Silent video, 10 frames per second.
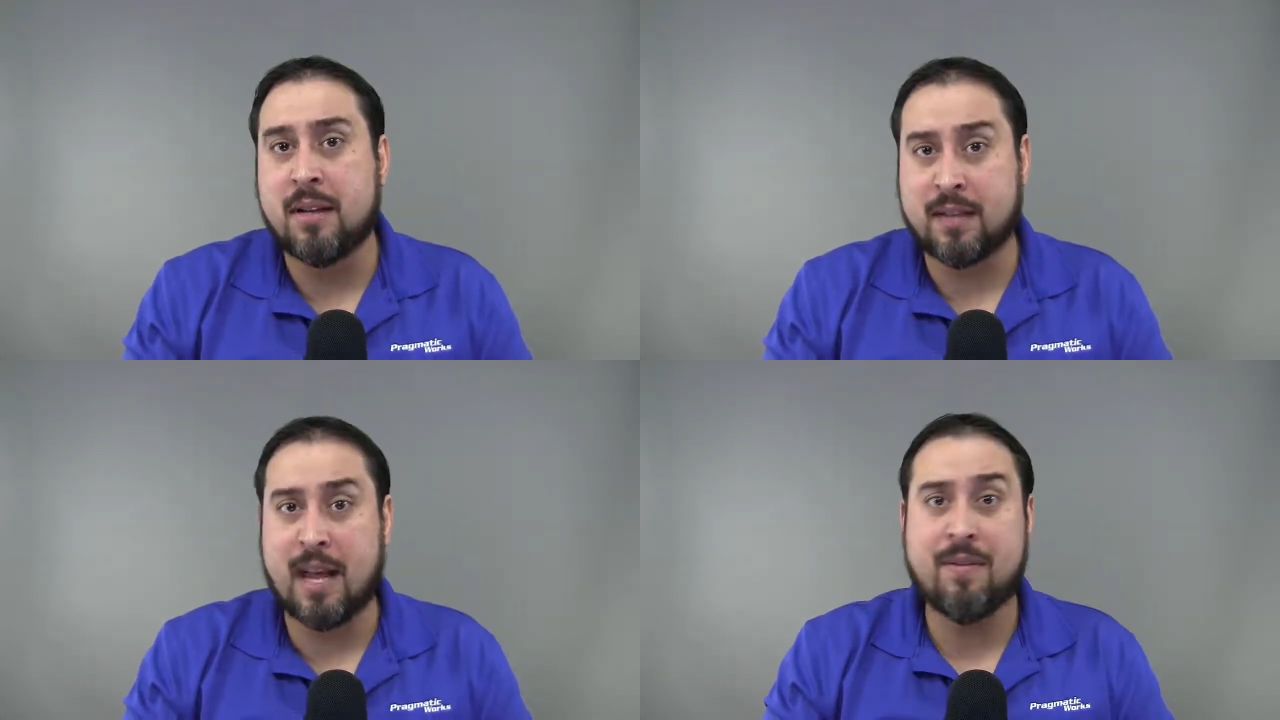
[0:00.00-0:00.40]

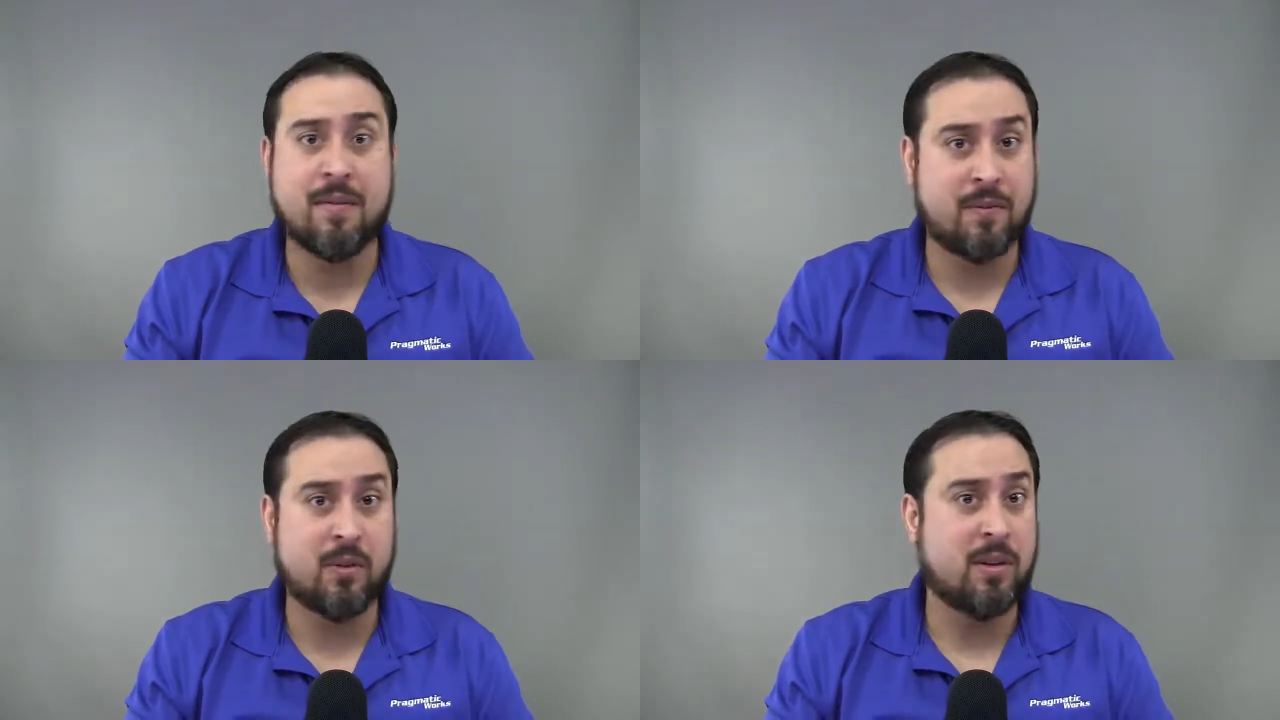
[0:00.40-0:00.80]
to have a
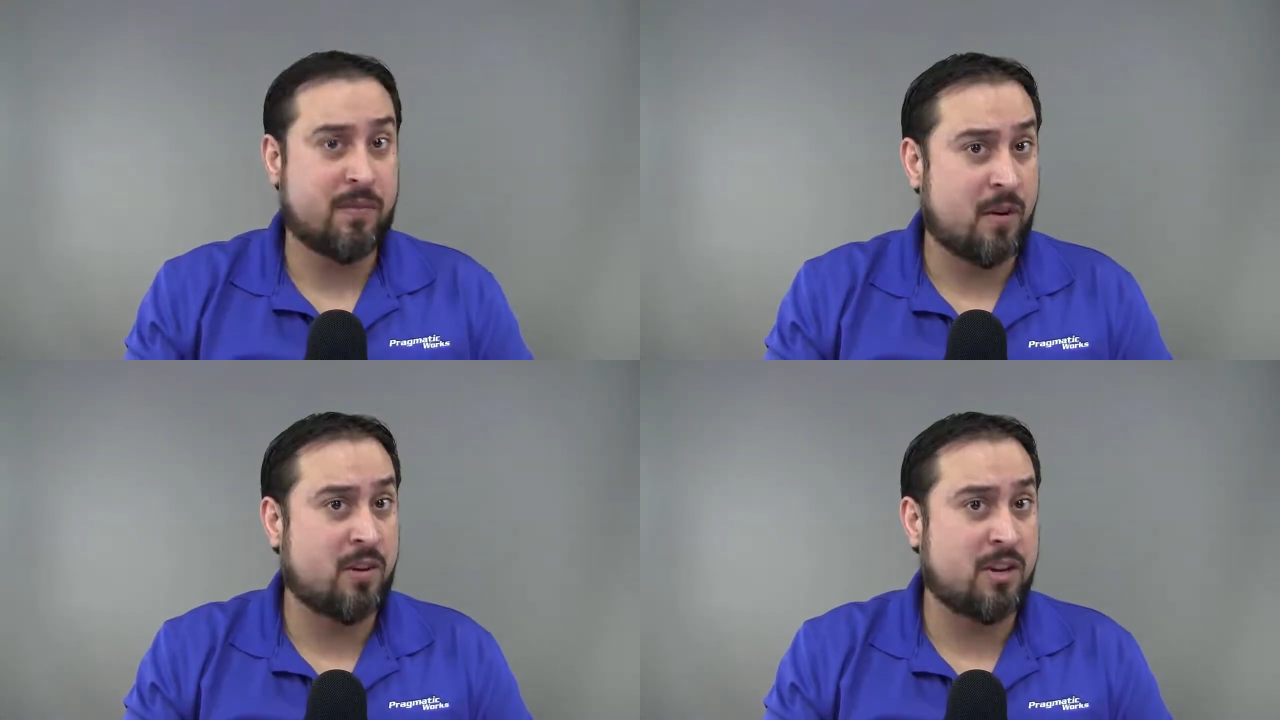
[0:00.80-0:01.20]
fully
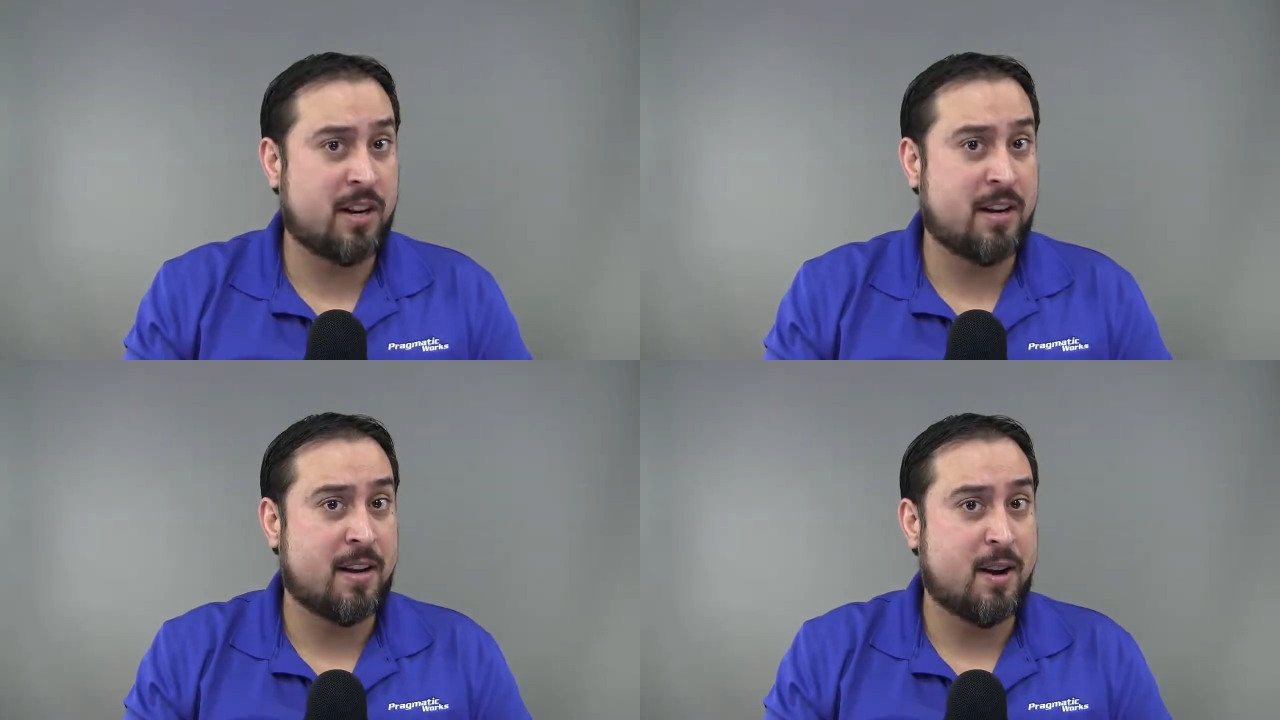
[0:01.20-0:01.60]

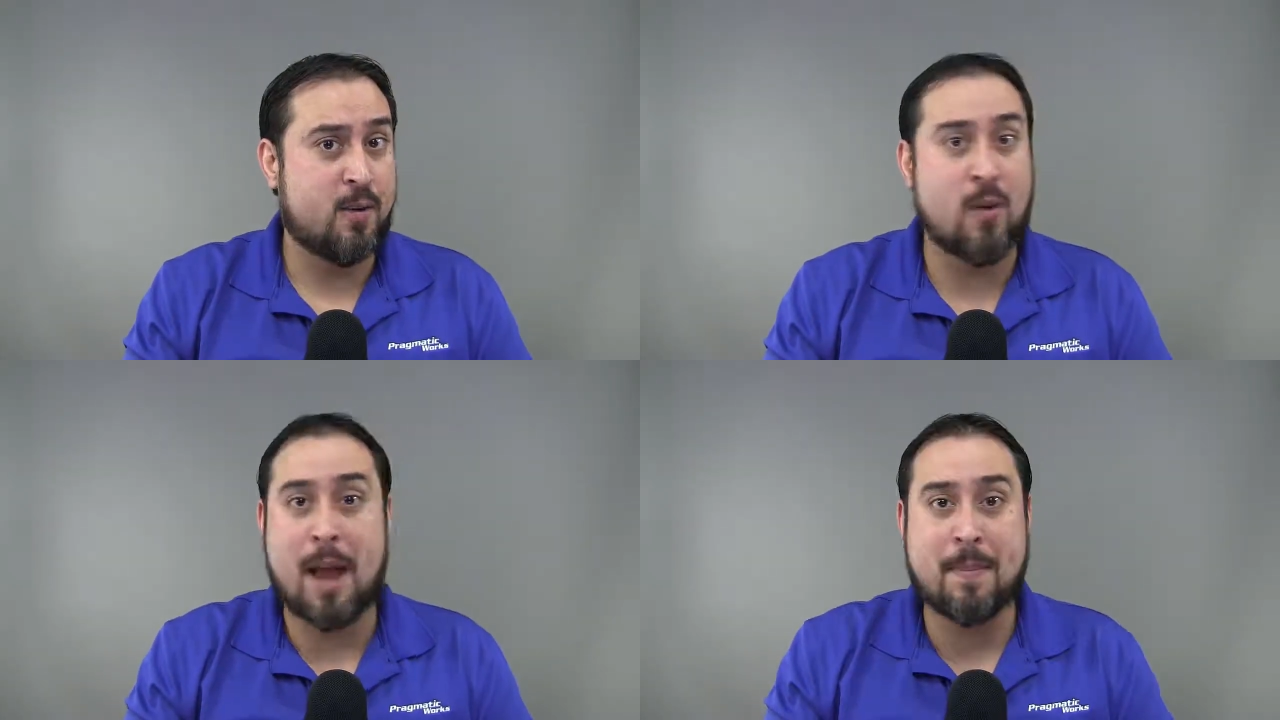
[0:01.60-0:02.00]
functioning
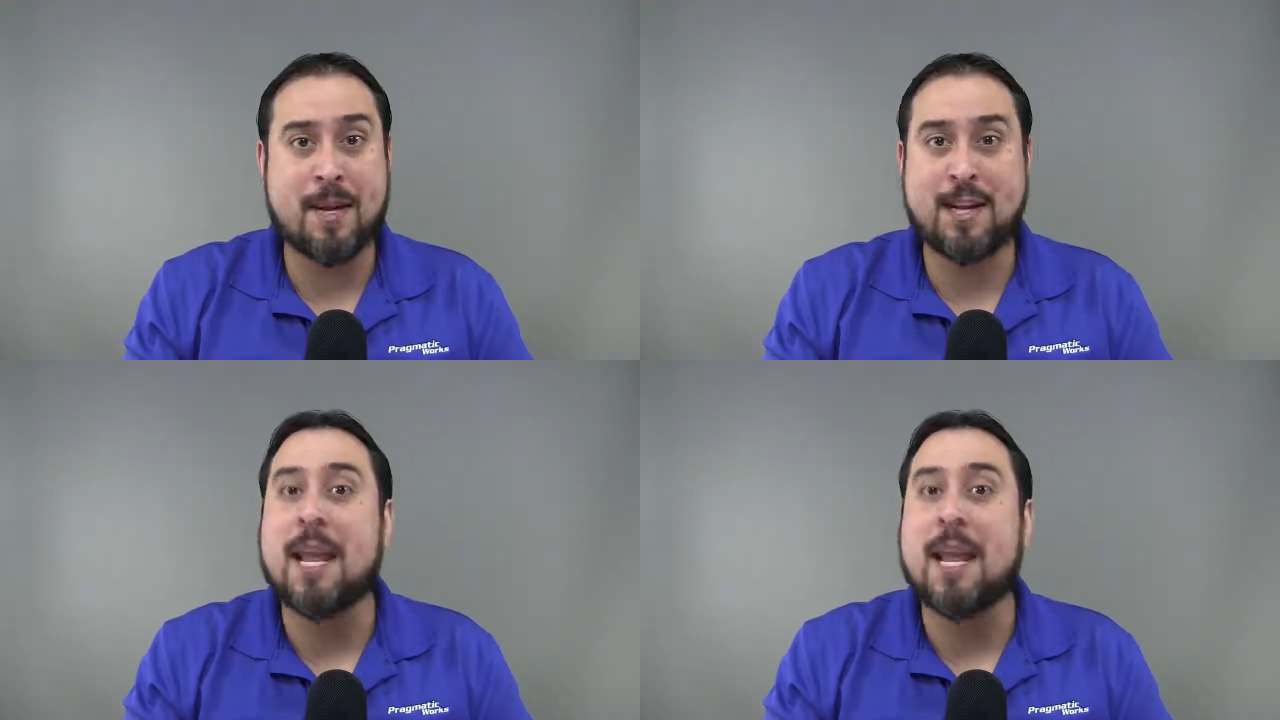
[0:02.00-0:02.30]
wrapping